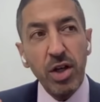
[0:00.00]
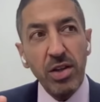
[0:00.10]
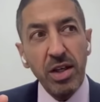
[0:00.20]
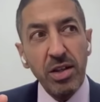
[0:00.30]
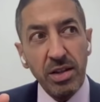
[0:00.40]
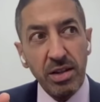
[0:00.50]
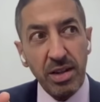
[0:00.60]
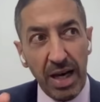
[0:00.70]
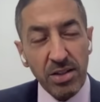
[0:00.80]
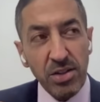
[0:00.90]
So I think
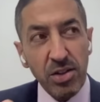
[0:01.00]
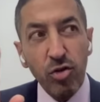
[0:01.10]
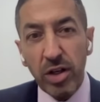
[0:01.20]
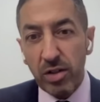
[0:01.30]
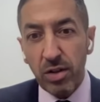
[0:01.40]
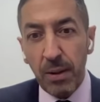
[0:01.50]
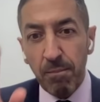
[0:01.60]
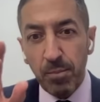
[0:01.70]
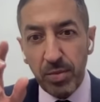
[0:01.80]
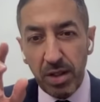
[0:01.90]
that's
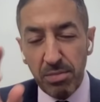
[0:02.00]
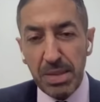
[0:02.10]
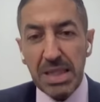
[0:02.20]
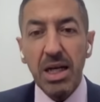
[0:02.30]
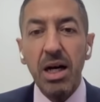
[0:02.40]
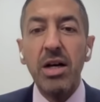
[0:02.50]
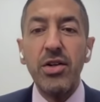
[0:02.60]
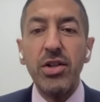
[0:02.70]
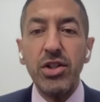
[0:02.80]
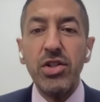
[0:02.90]
critical, that the media
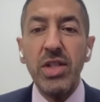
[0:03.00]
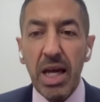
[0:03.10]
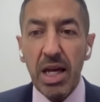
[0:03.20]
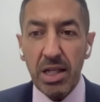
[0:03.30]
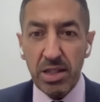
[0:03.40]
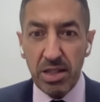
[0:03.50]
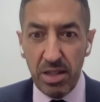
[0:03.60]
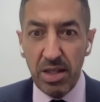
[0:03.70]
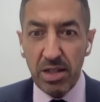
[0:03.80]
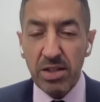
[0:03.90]

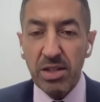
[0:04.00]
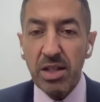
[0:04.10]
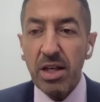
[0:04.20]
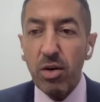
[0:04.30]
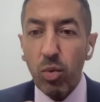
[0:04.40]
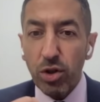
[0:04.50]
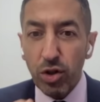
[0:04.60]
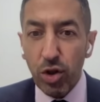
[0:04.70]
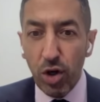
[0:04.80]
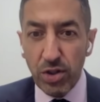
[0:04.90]
understands this,
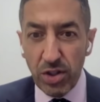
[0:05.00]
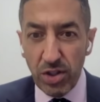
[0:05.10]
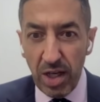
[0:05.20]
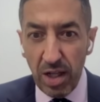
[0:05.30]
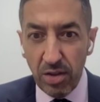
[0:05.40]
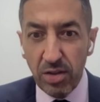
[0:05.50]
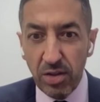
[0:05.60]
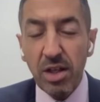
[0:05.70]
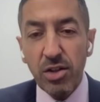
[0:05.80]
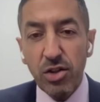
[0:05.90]
what causes
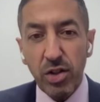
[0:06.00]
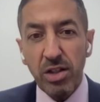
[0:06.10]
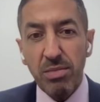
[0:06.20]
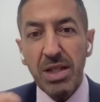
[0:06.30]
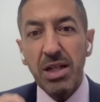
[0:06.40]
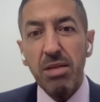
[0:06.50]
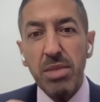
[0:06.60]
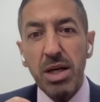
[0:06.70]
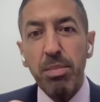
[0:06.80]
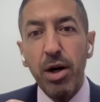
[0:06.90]
health, so that the media
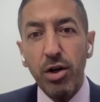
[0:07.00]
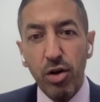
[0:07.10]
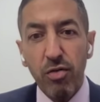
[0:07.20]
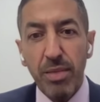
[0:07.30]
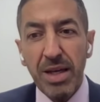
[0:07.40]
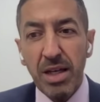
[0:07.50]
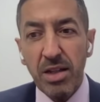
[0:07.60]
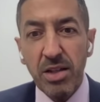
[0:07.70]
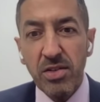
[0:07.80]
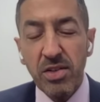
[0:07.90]
can be a part of
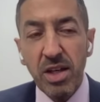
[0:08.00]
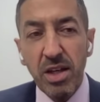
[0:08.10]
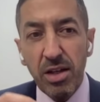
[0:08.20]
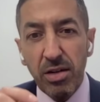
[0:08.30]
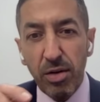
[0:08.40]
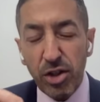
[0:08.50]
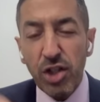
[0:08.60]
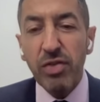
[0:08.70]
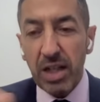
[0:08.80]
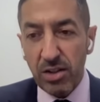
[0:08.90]
making this,
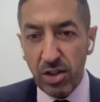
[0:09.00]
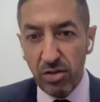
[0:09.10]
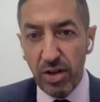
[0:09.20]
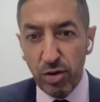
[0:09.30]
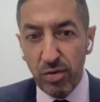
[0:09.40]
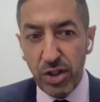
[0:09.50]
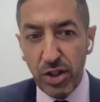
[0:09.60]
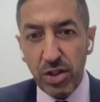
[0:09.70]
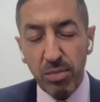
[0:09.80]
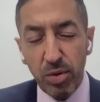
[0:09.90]
shifting us in the right
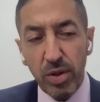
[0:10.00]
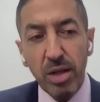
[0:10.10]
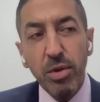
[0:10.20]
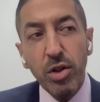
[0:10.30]
conversation, number one.